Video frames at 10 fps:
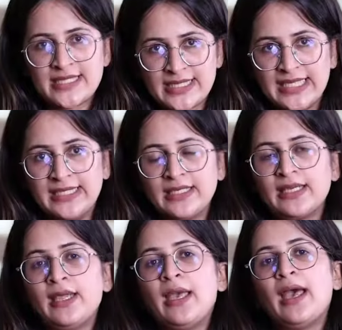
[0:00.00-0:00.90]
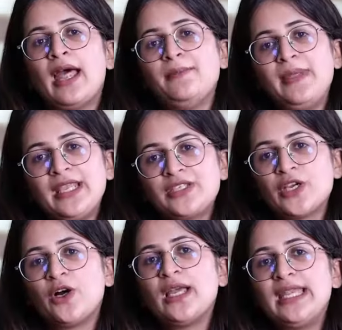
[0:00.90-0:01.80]
is seen and make
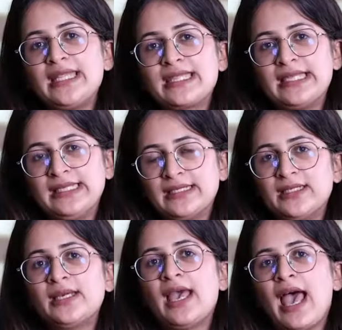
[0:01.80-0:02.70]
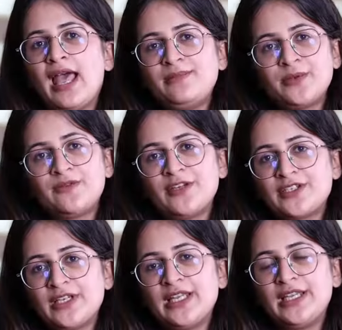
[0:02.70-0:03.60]
sure it is clear and
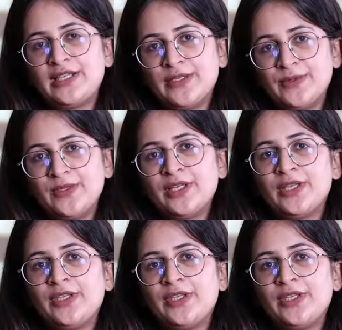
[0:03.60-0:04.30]
professional include